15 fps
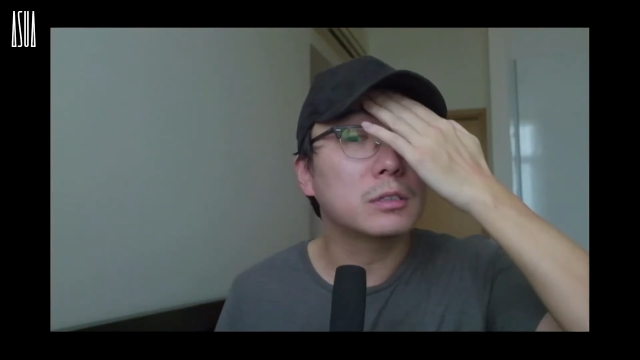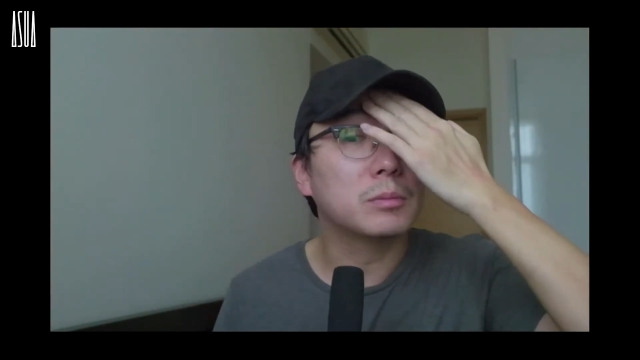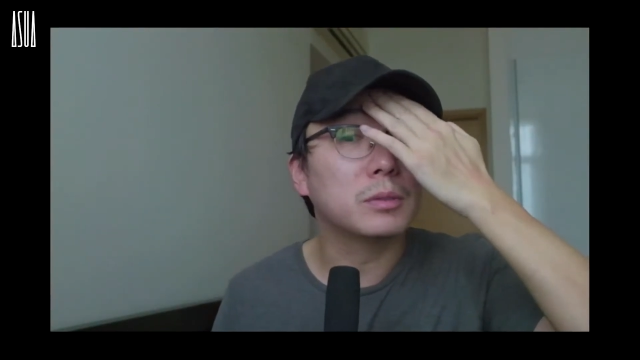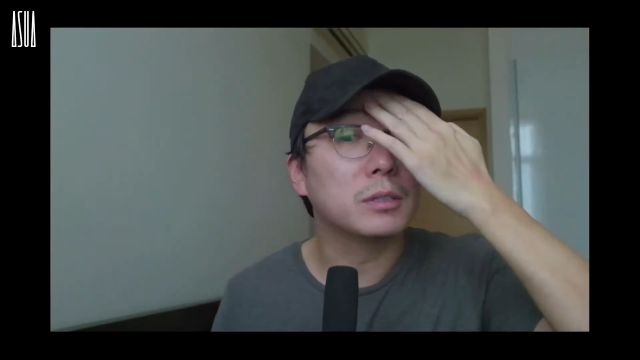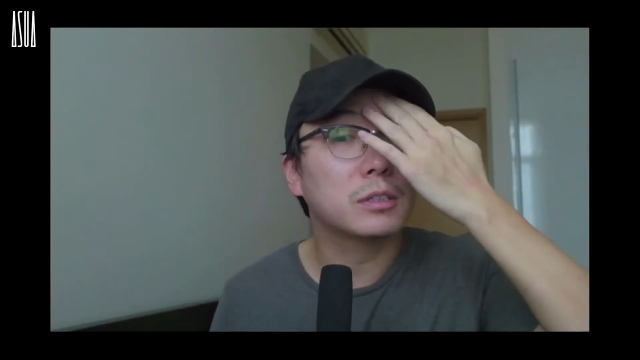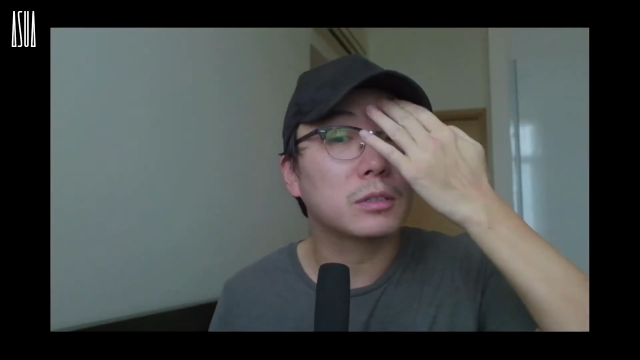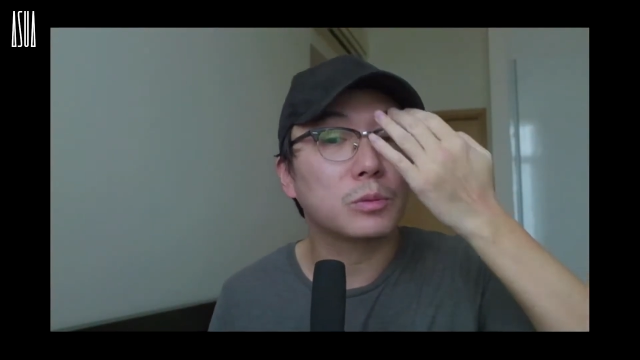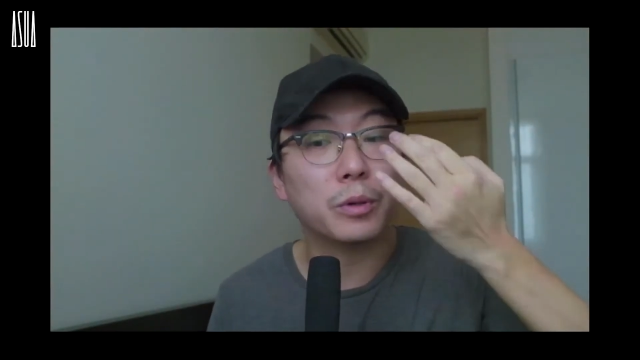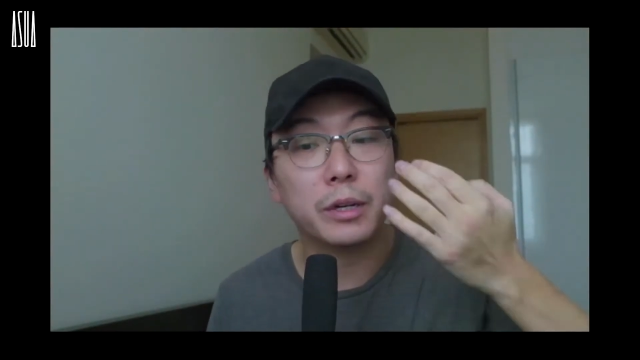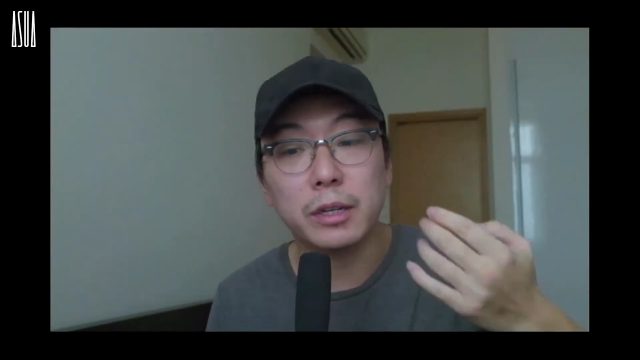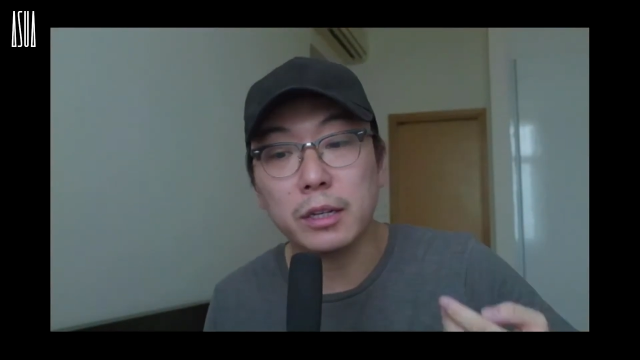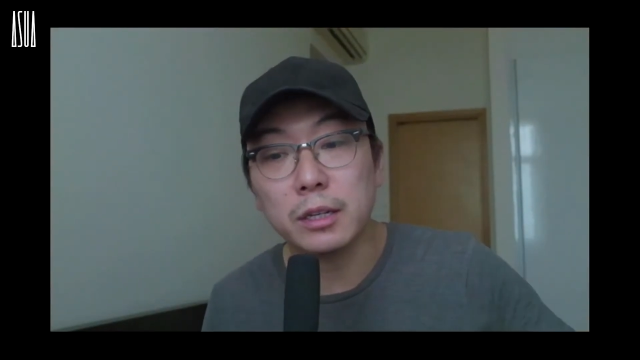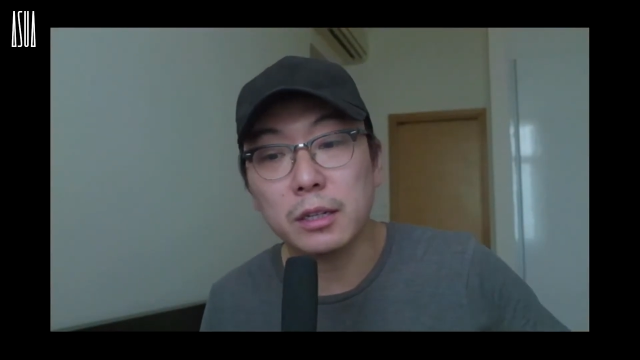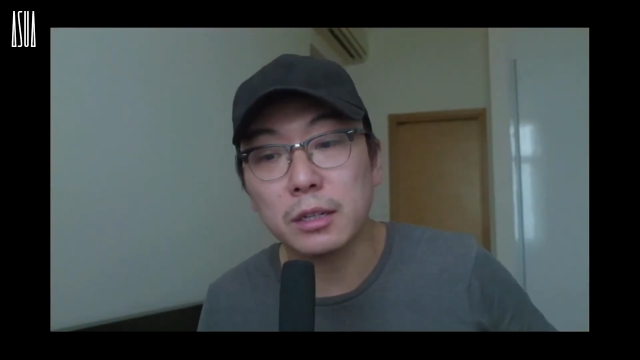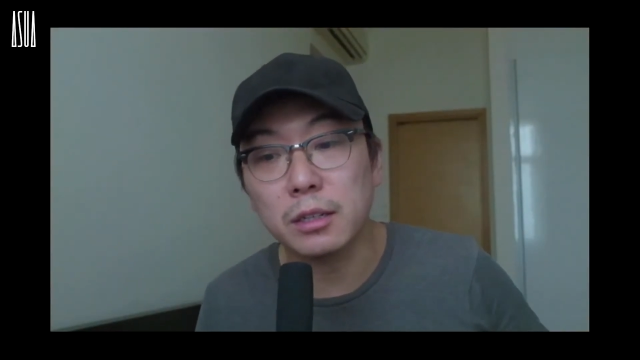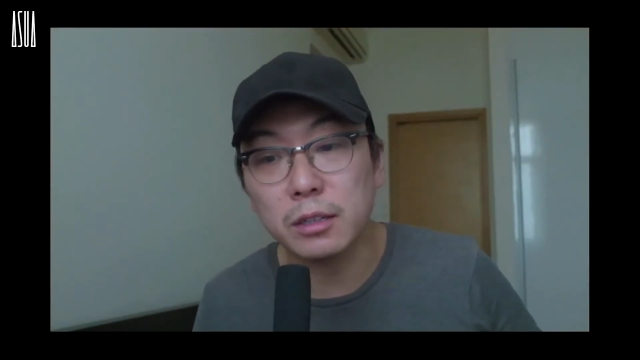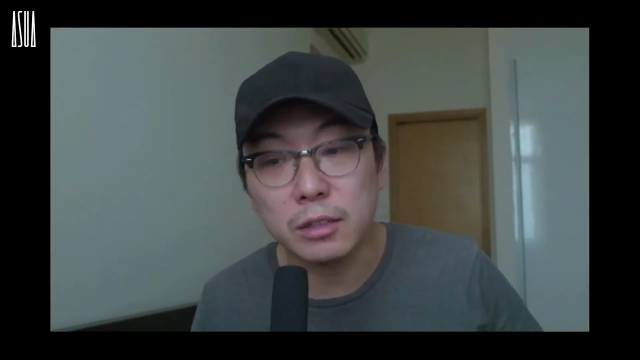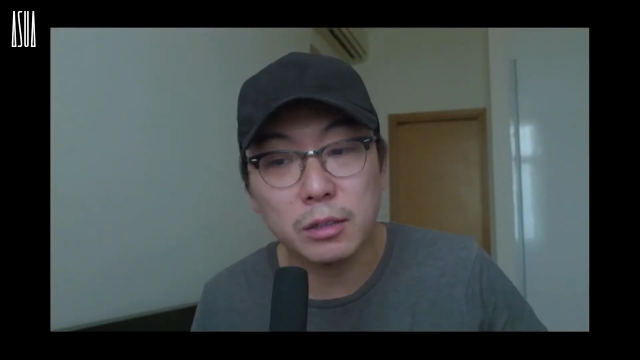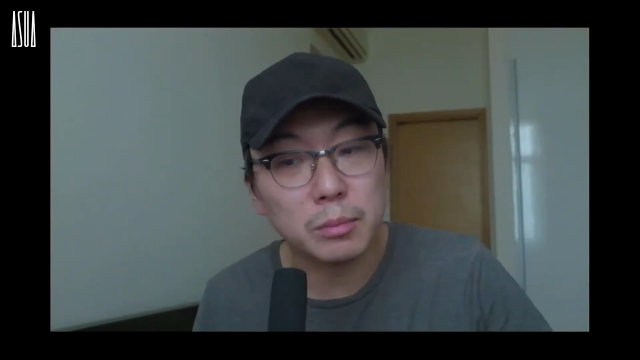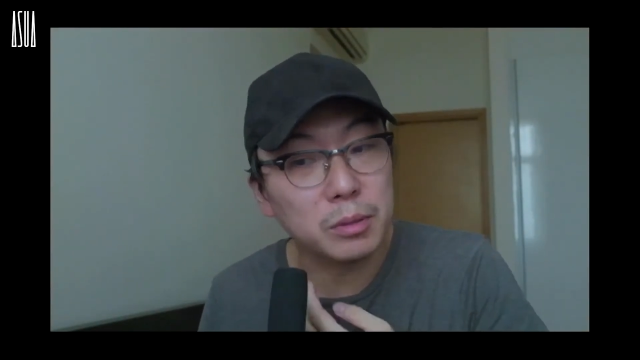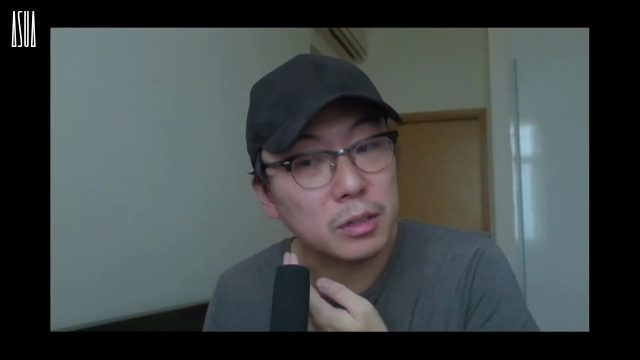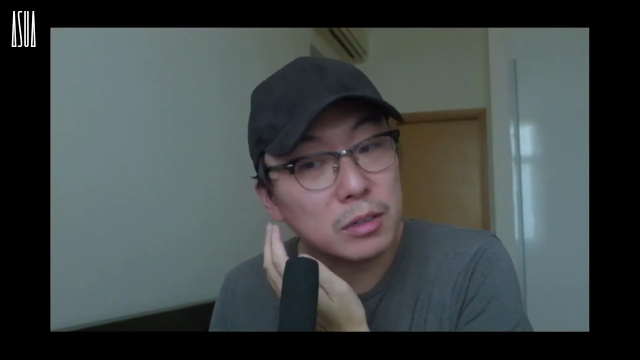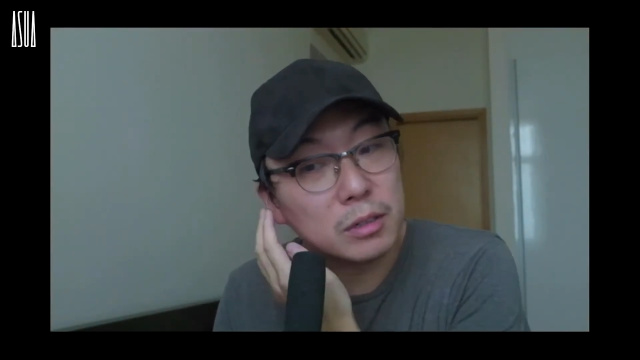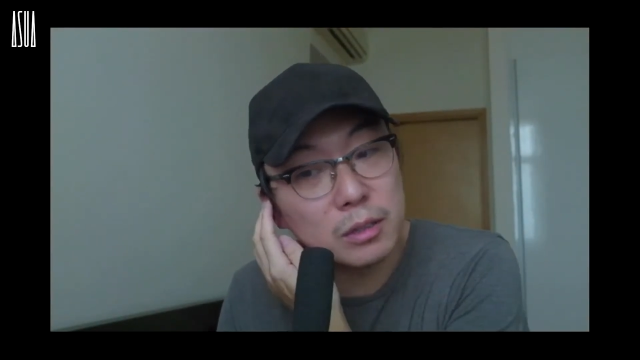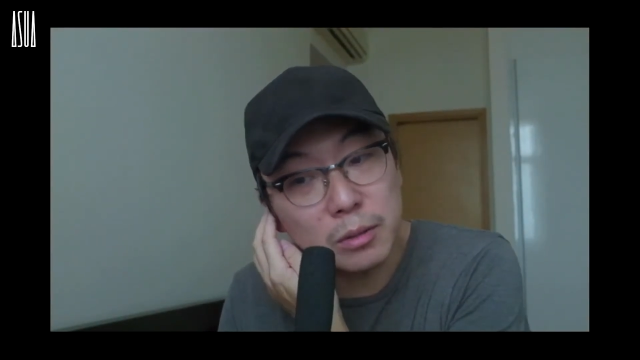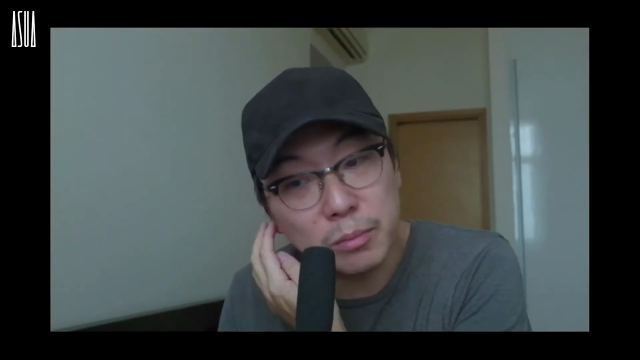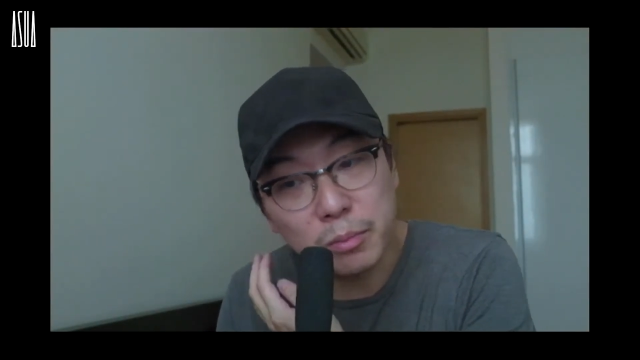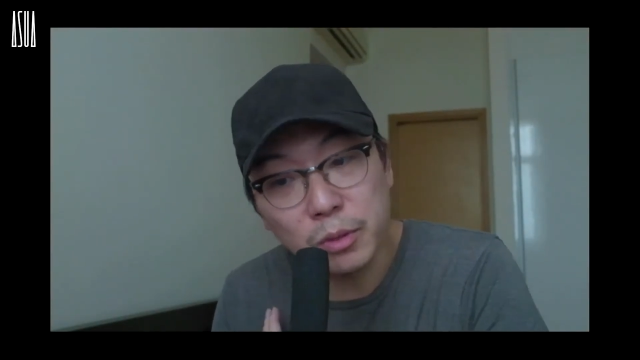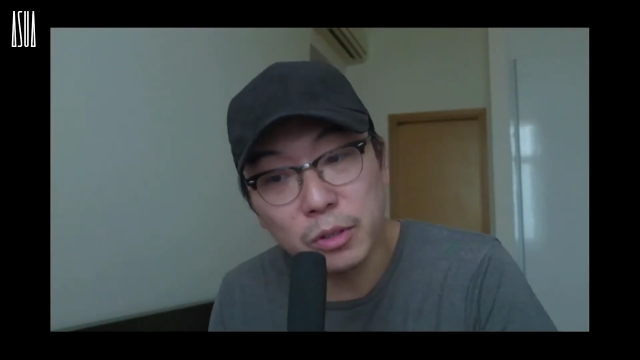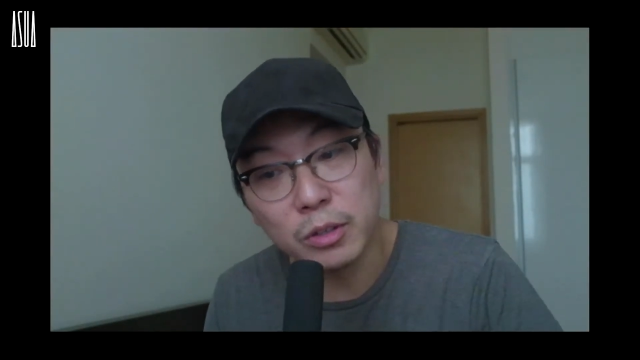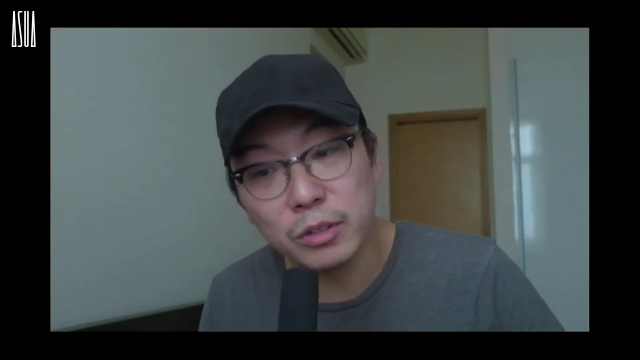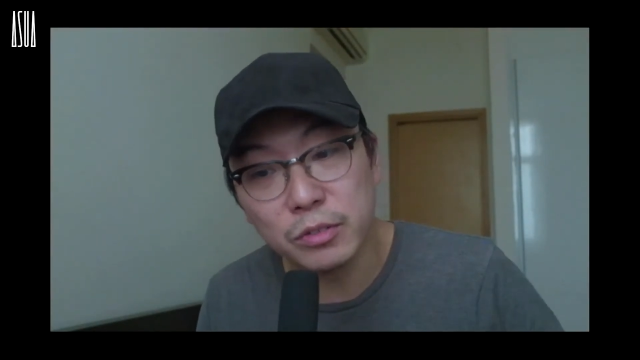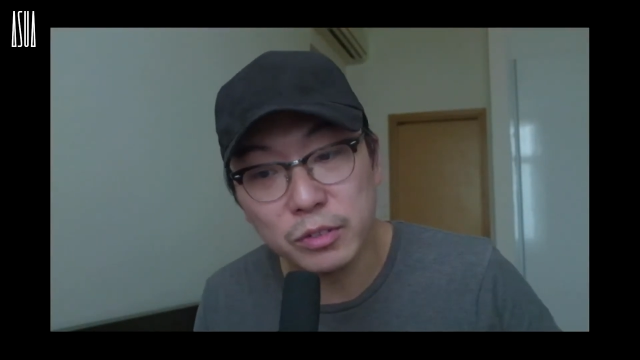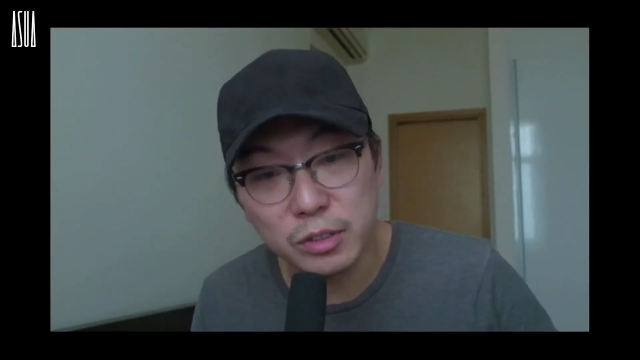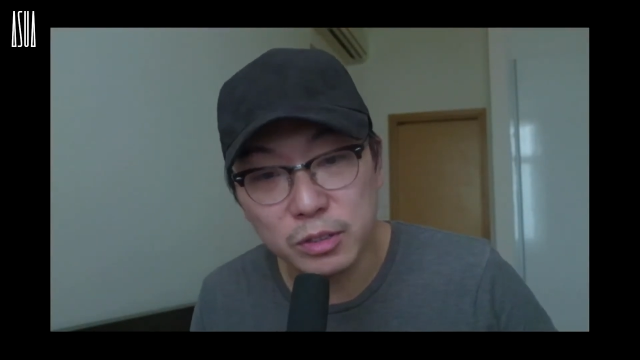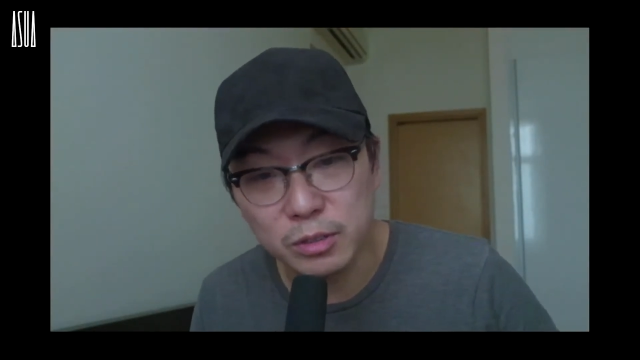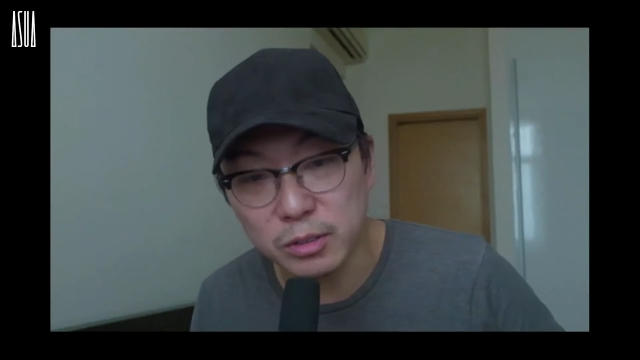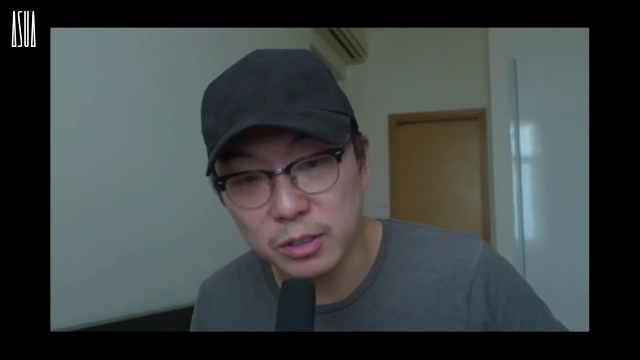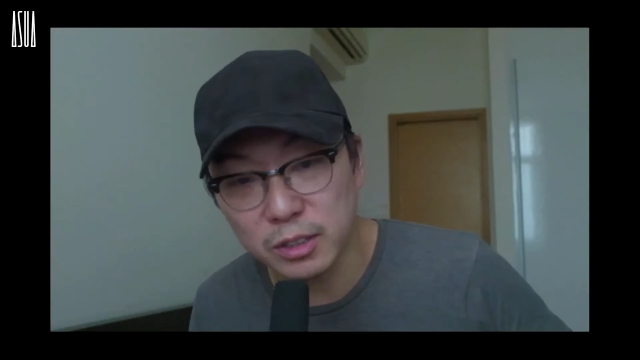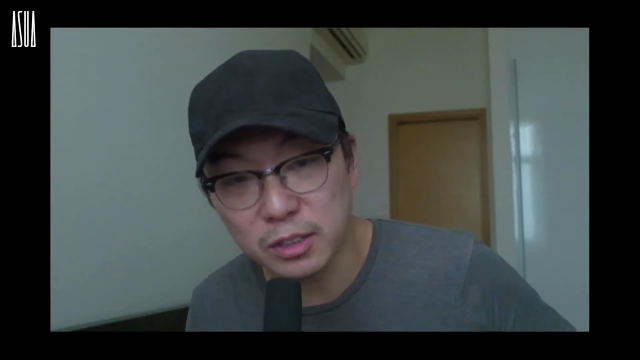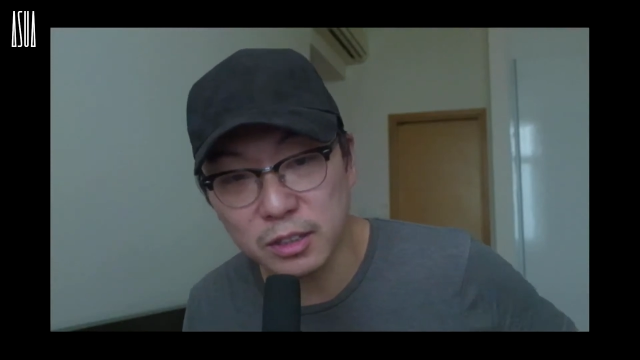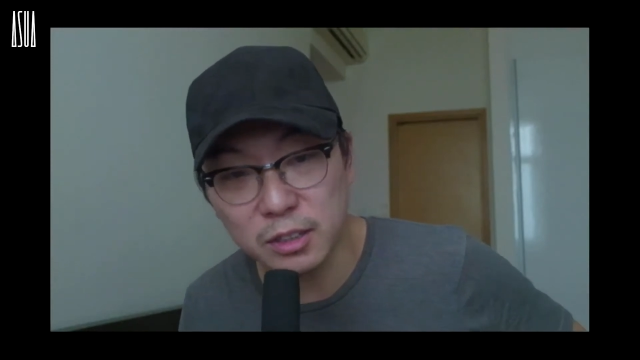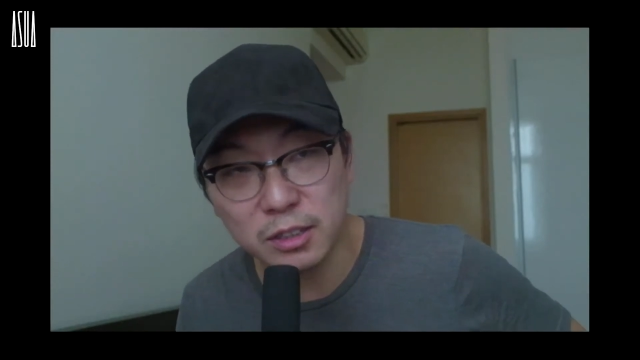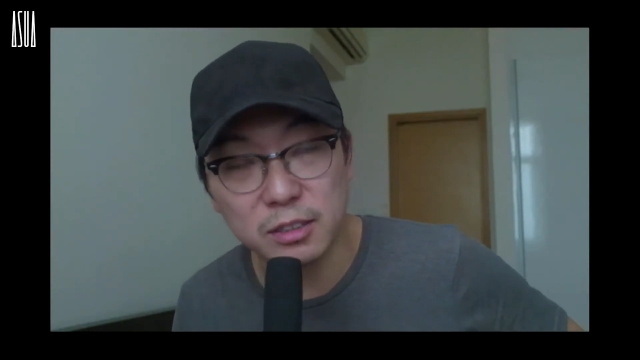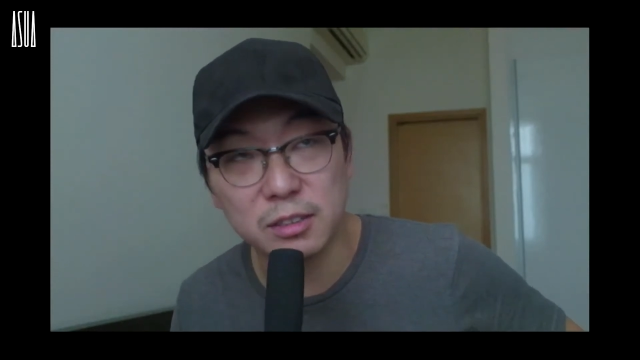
me sweating, it's not because I'm nervous or anything.